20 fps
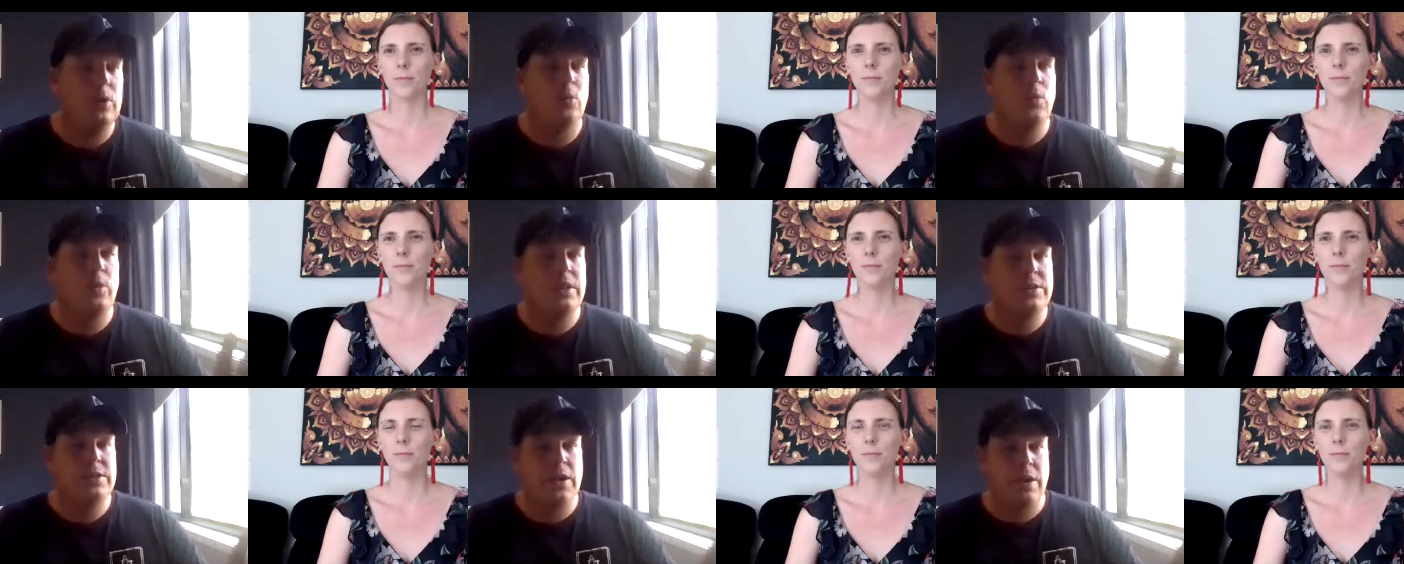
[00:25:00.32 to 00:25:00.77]

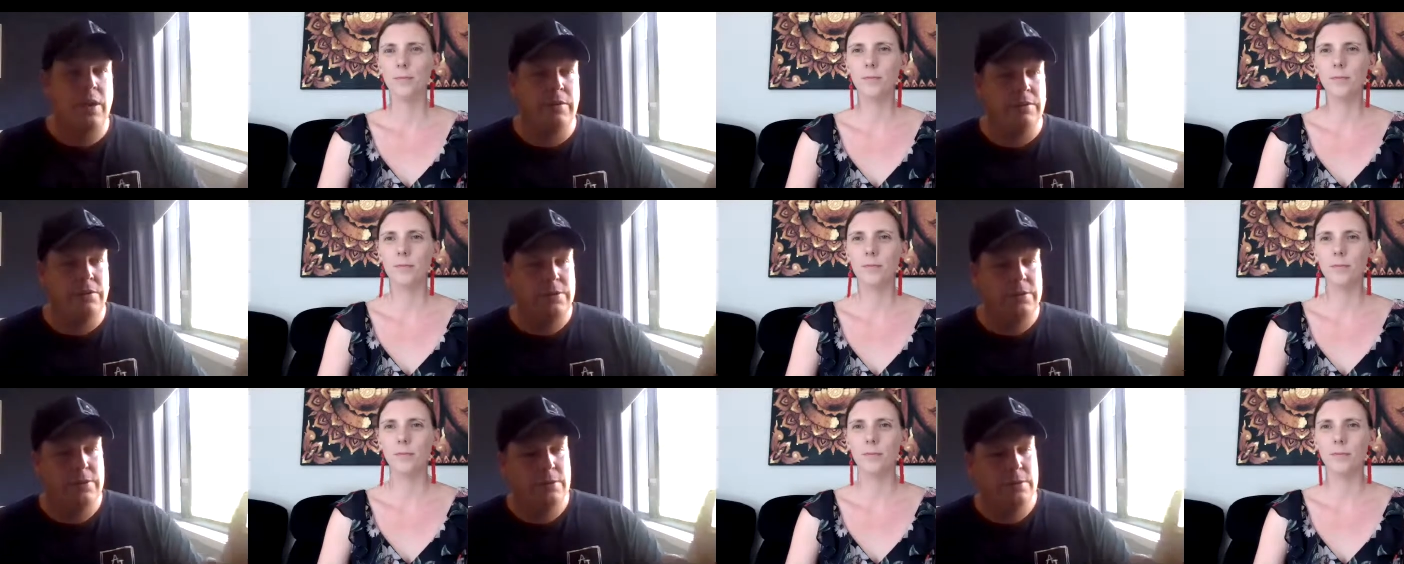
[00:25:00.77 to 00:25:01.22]
Speaker 1: we
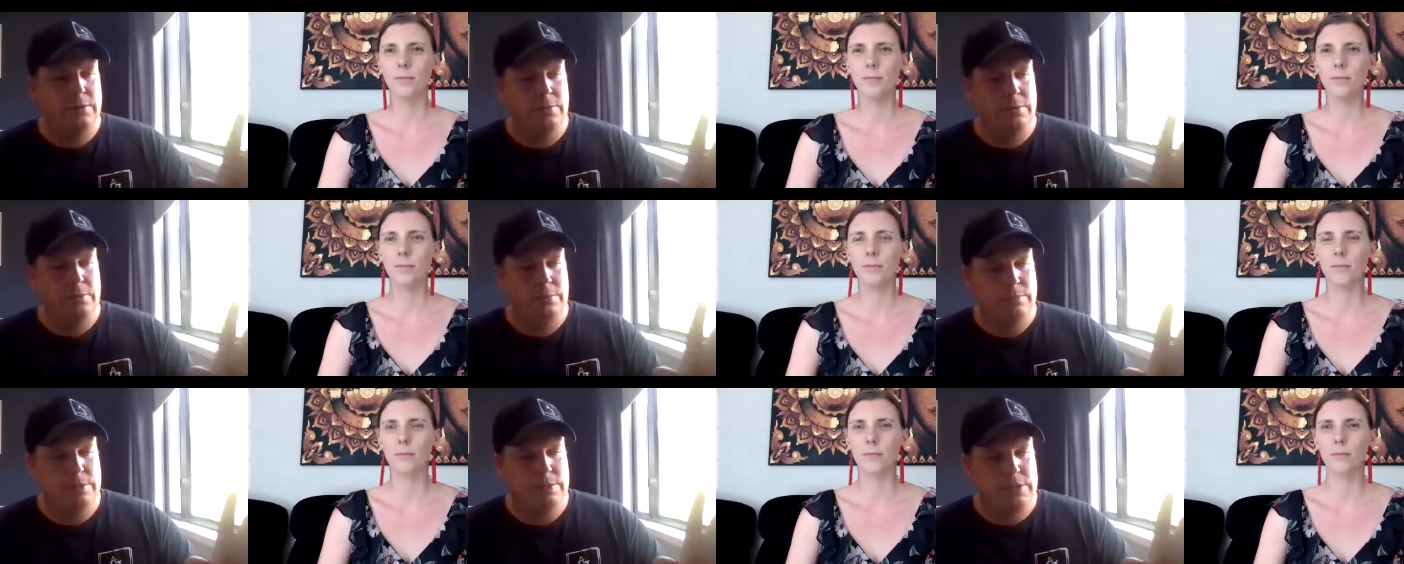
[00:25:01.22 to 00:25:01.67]
don't
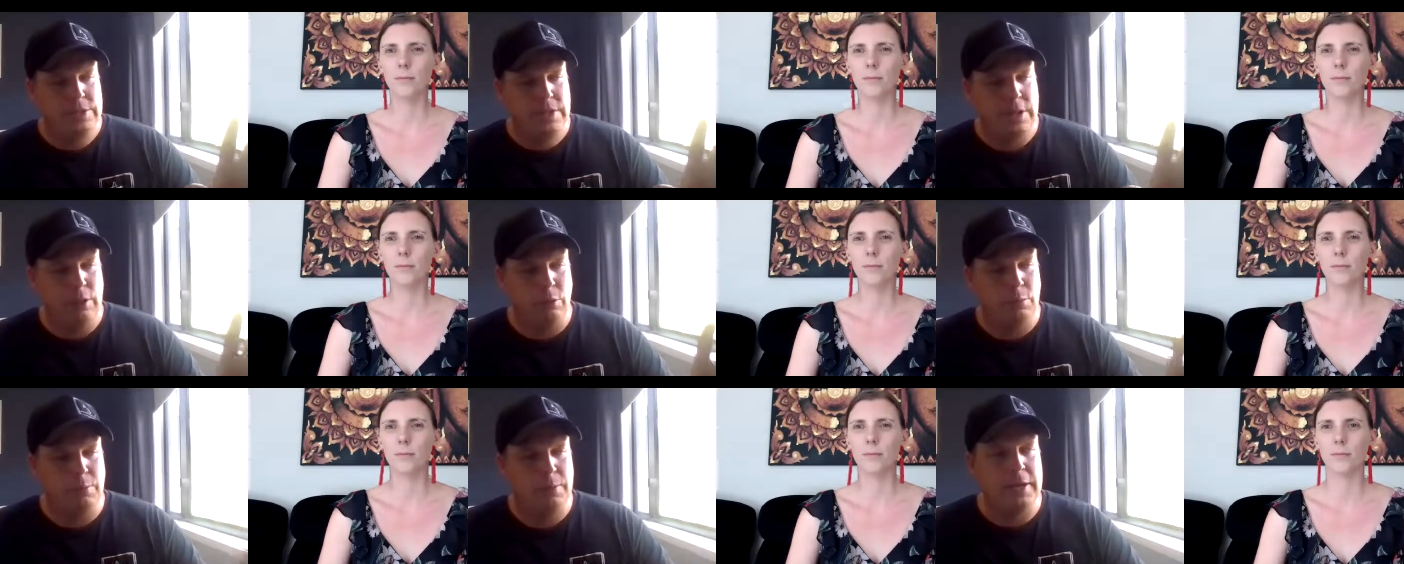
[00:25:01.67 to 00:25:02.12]

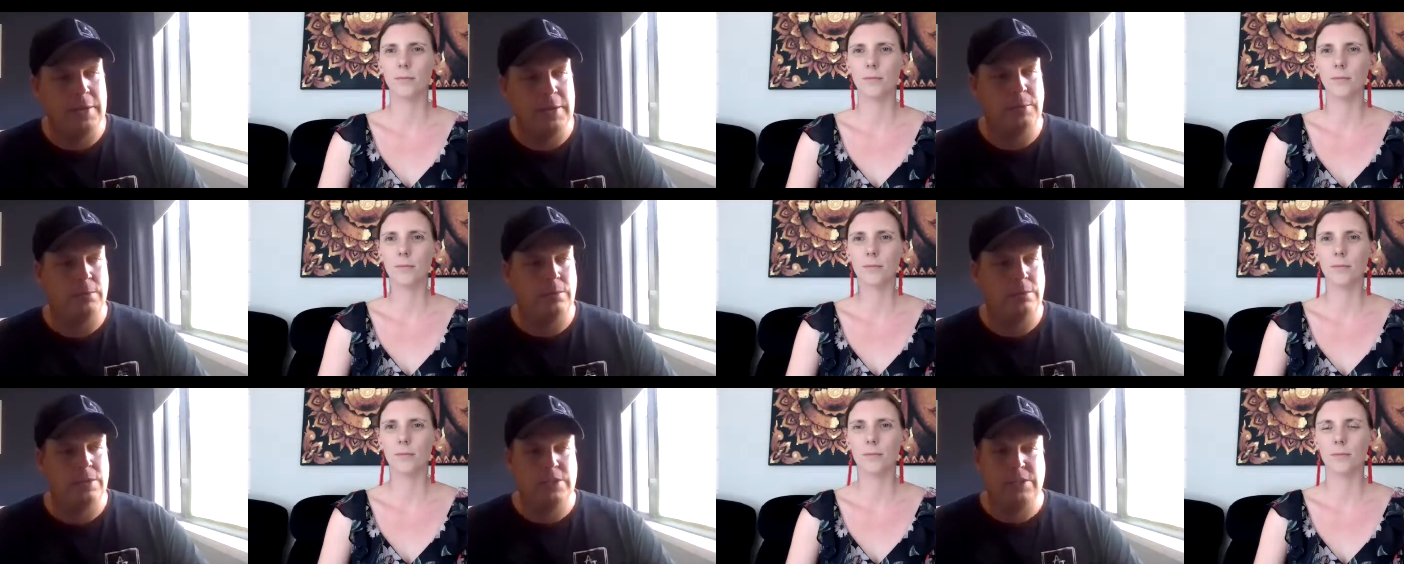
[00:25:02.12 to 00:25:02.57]
tell
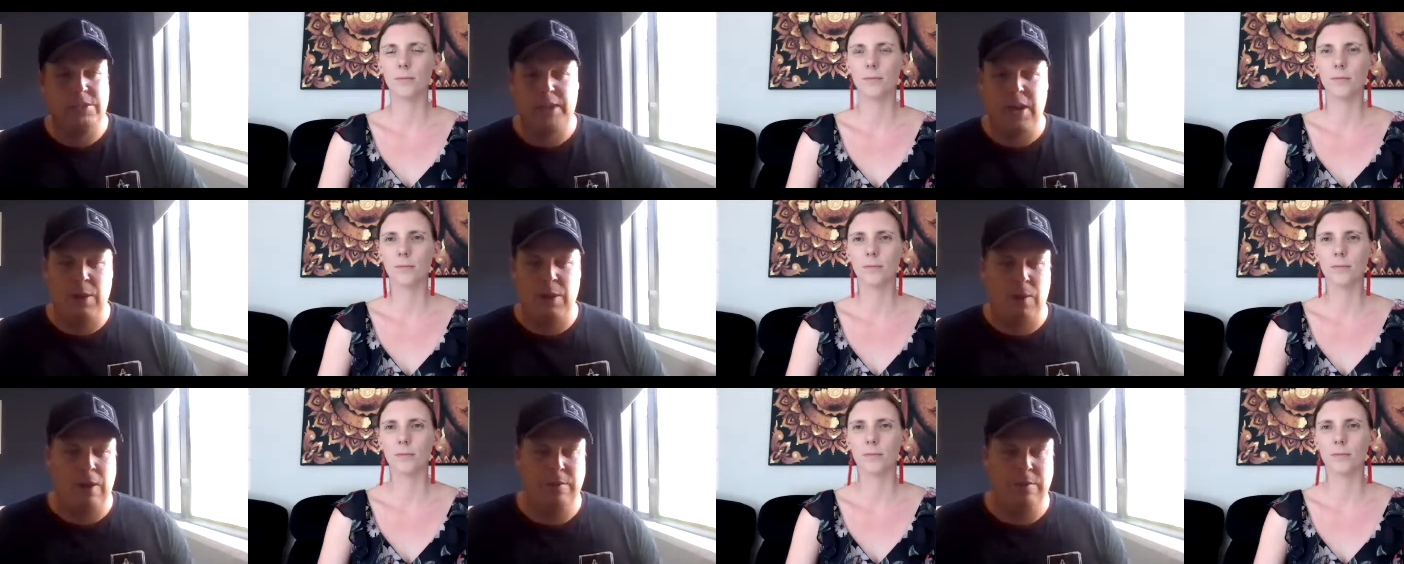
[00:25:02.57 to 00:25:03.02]
people to stay
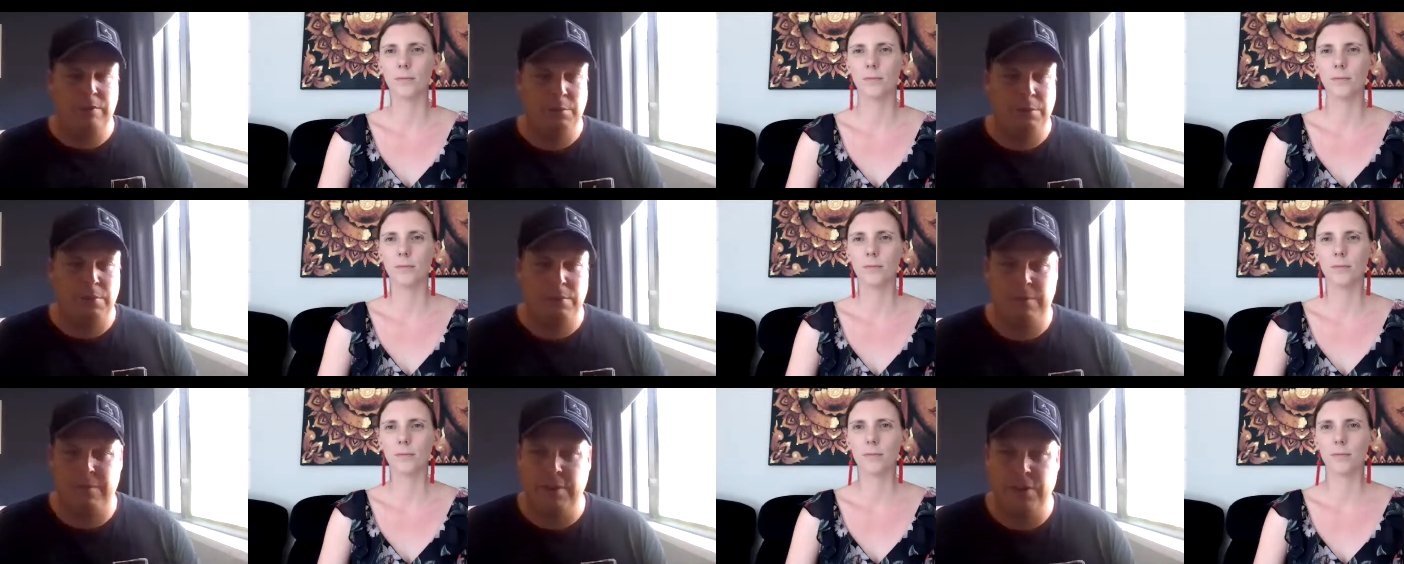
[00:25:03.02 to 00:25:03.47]
away from
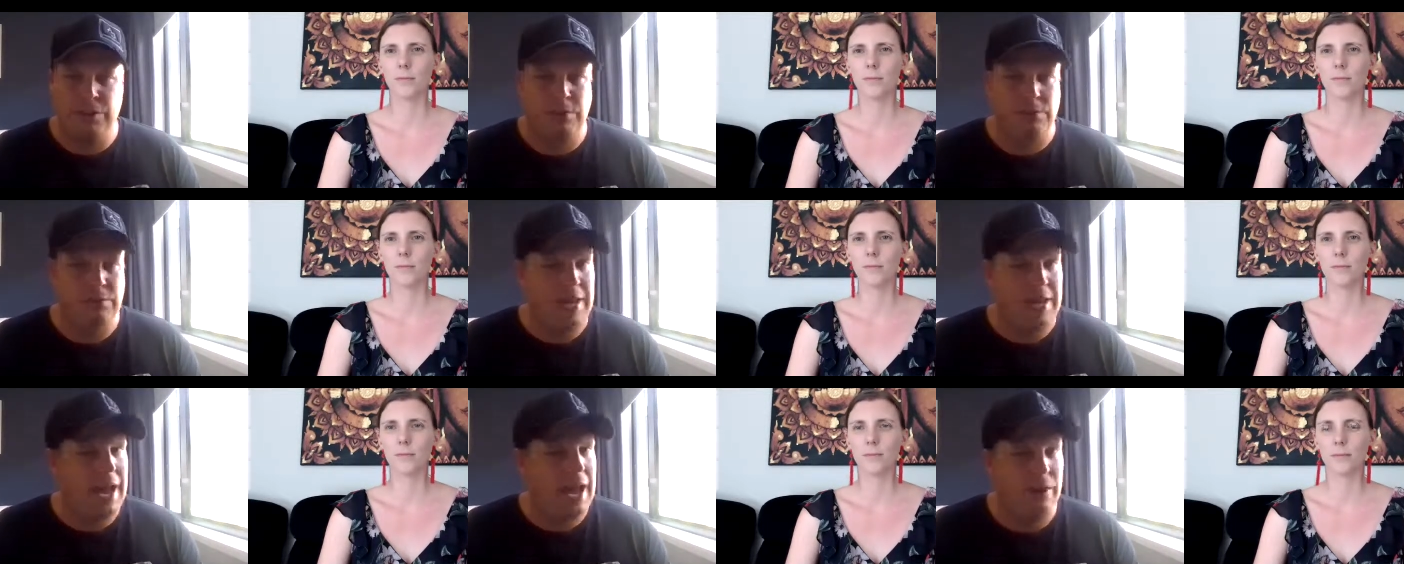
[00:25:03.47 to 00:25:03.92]

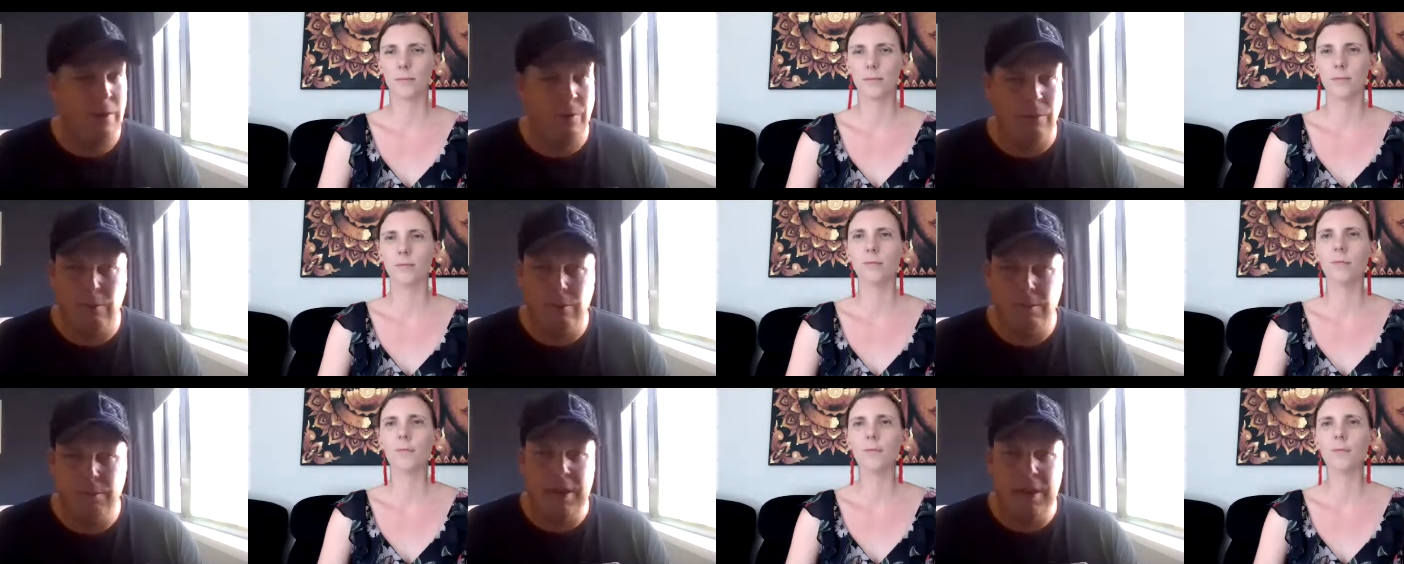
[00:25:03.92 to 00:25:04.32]
professionals at all.